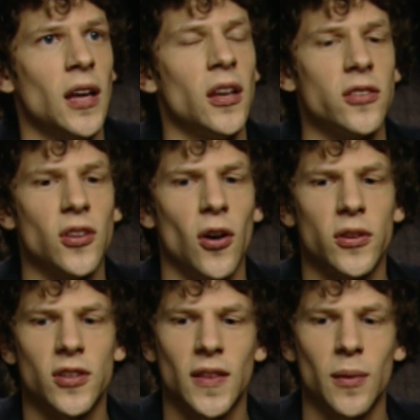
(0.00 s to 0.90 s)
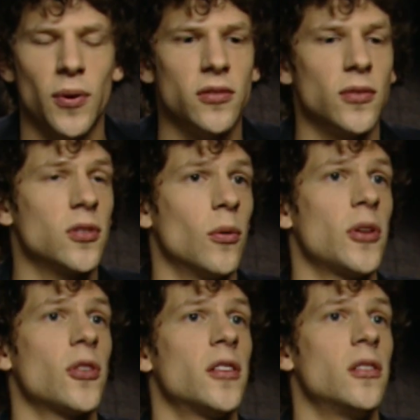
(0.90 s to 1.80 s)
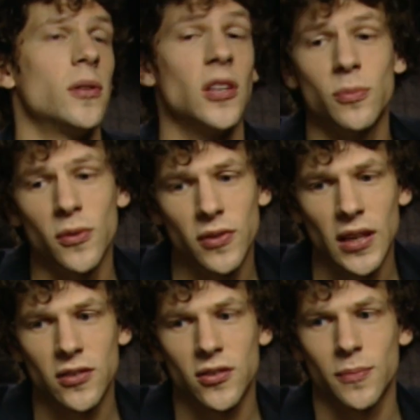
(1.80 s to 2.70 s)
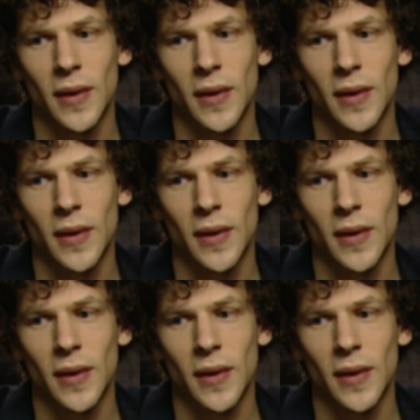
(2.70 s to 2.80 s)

So it's not that impressive. So what we tried to do in this movie is